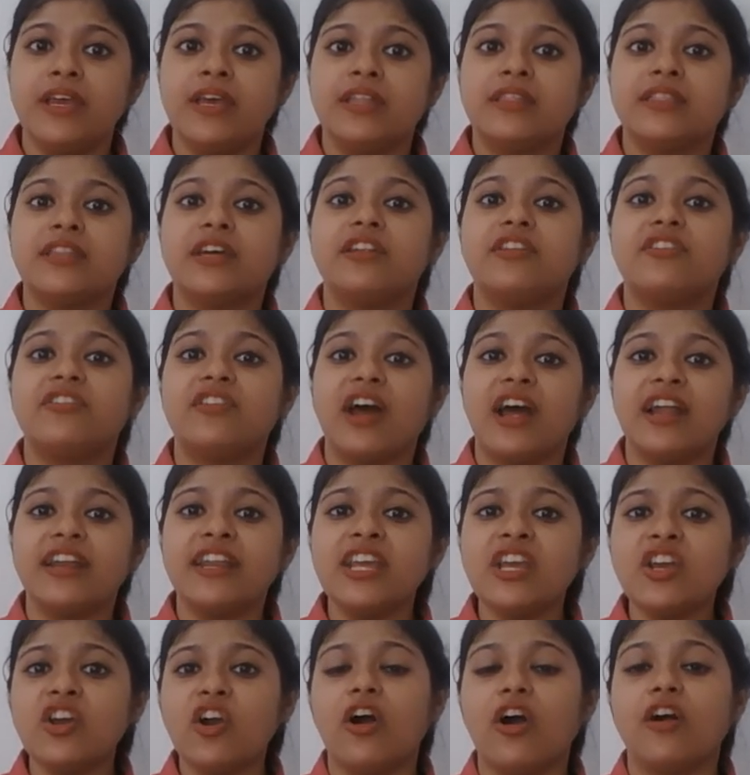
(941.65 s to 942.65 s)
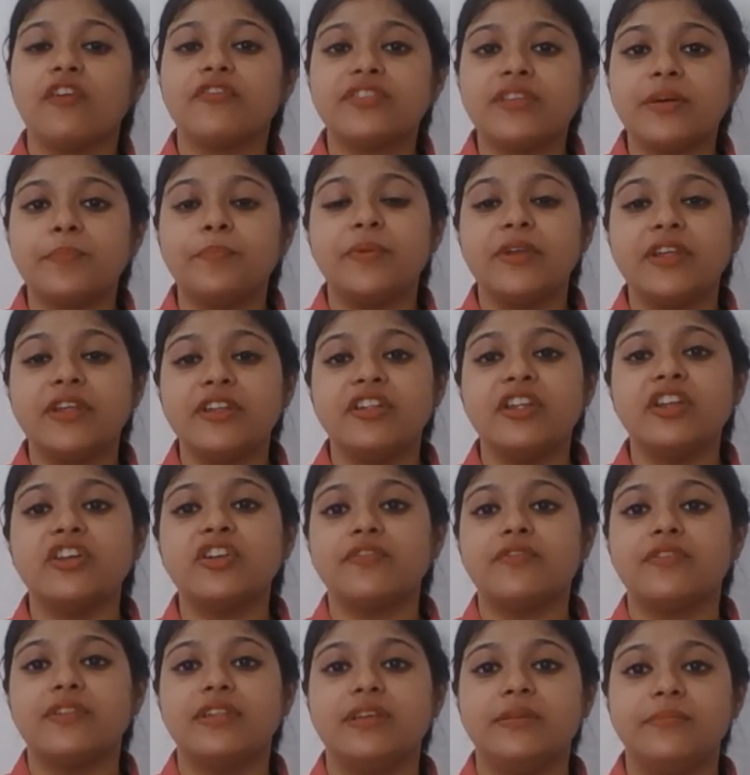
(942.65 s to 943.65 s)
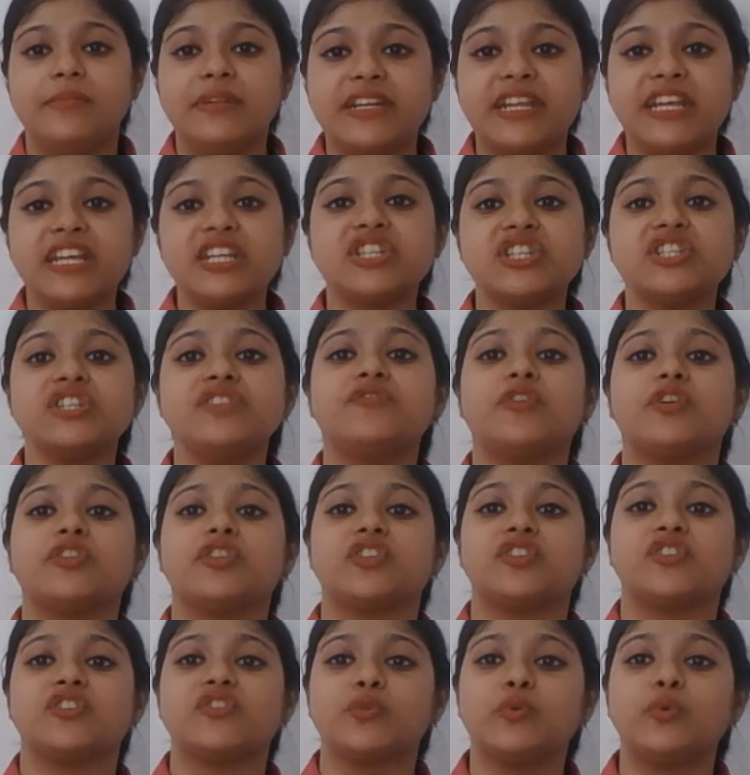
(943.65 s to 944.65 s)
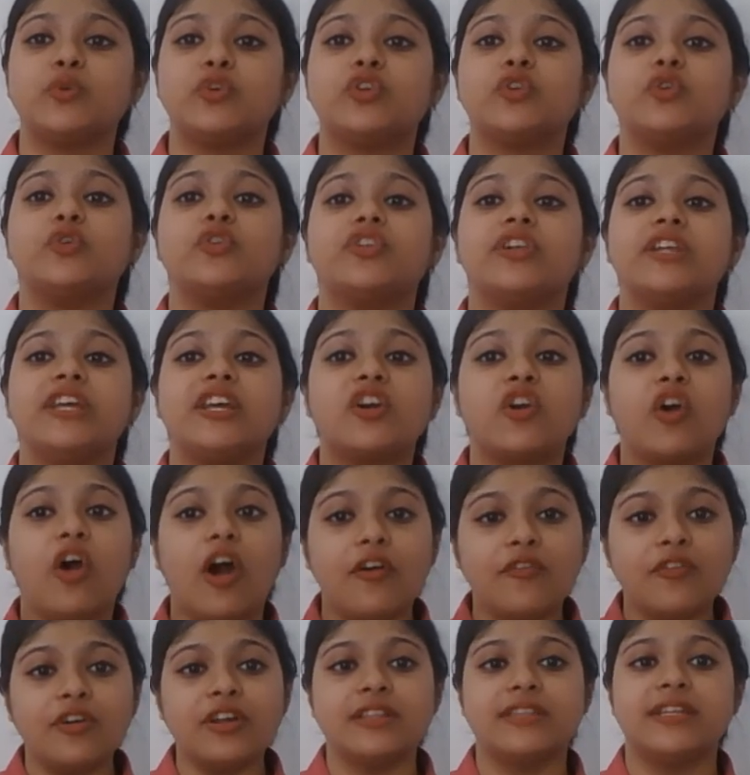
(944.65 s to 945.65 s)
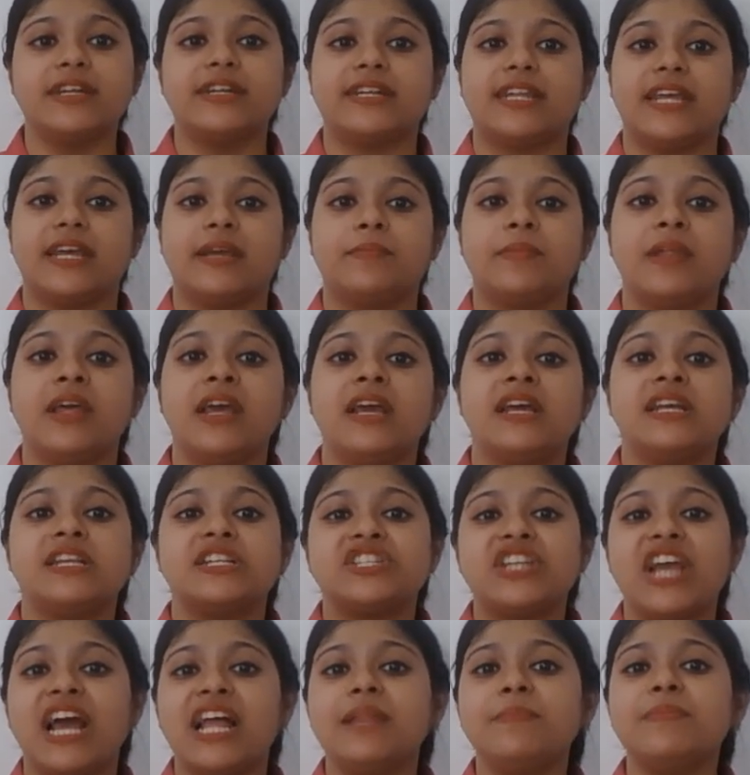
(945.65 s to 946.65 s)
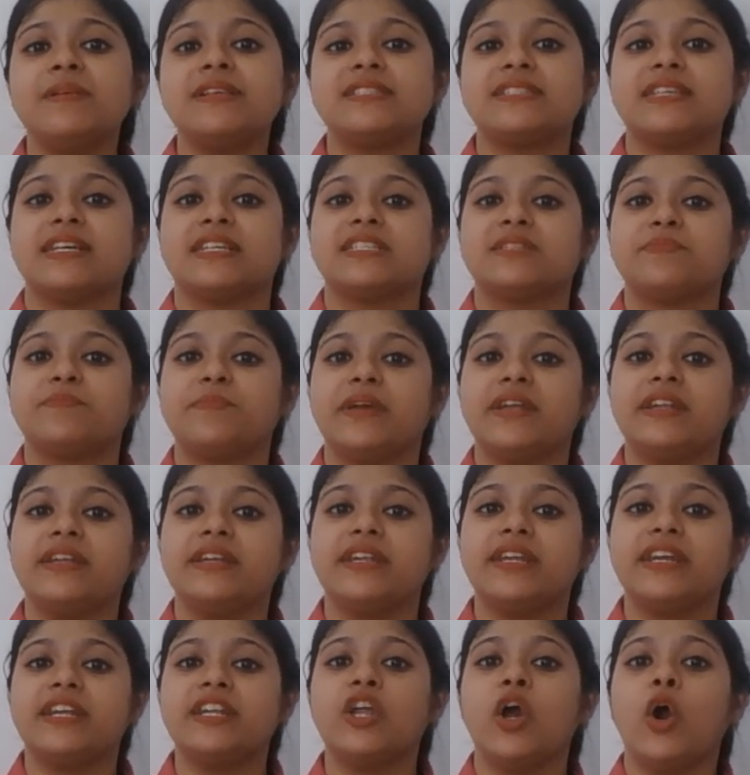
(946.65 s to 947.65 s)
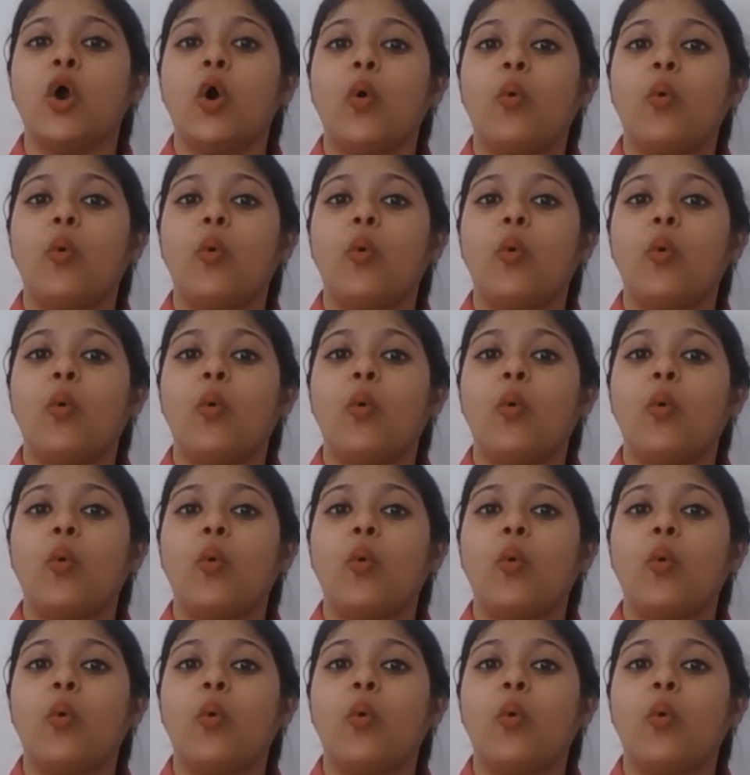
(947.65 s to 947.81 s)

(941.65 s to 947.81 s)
the running of the period of limitation for the suit to recover the debt shall be suspended